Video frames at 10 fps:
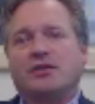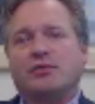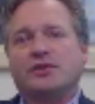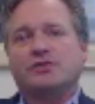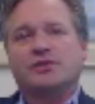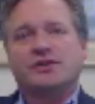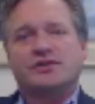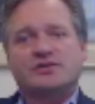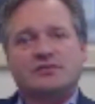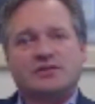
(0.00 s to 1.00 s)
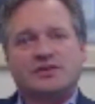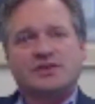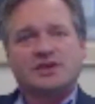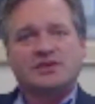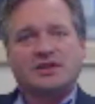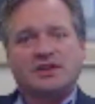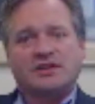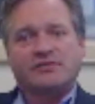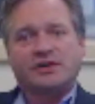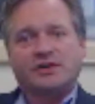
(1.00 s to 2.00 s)
which was essentially
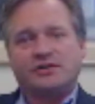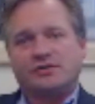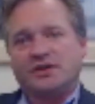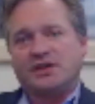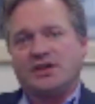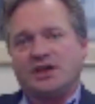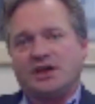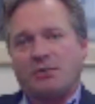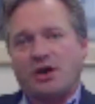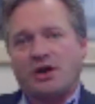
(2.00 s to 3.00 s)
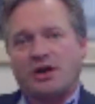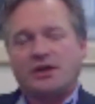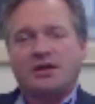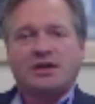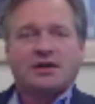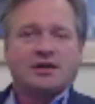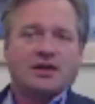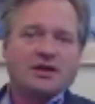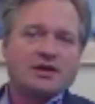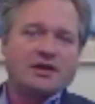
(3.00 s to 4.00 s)
converted to an EMR,
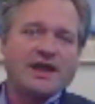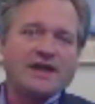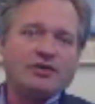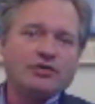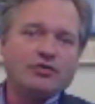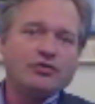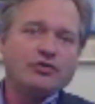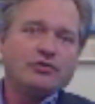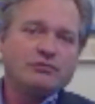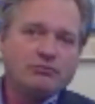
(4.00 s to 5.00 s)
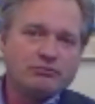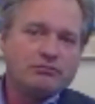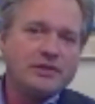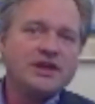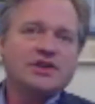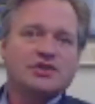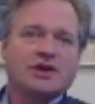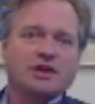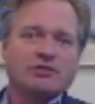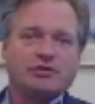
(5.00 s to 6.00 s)
a new mini
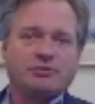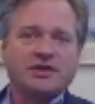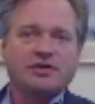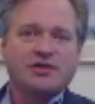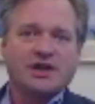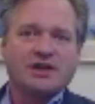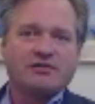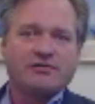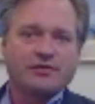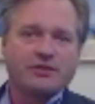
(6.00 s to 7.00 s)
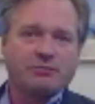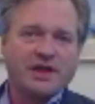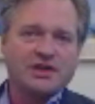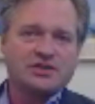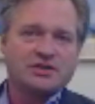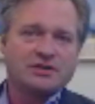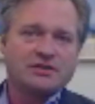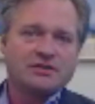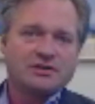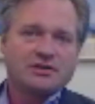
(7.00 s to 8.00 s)
chart would be created for the patient
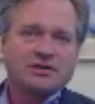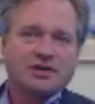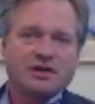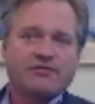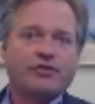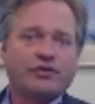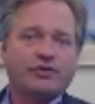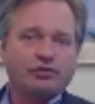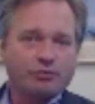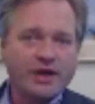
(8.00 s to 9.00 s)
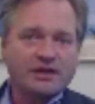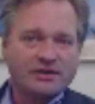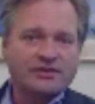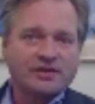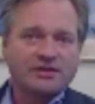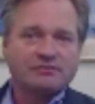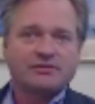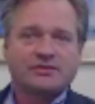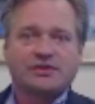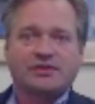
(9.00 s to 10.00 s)
for the new pregnancy
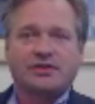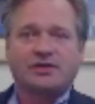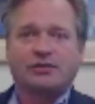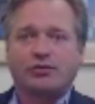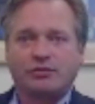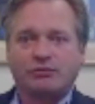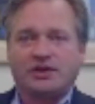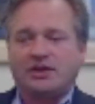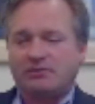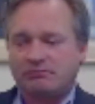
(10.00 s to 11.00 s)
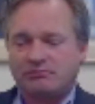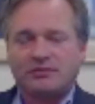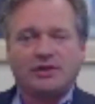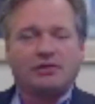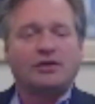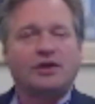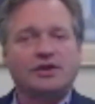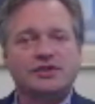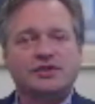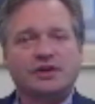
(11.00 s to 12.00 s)
so that there wouldn't be, a
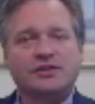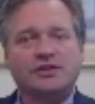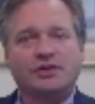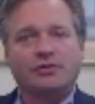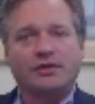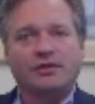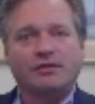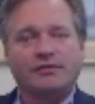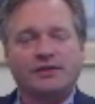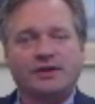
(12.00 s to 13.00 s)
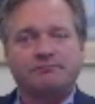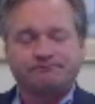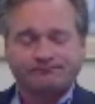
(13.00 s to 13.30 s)
large chart to deal with all the time.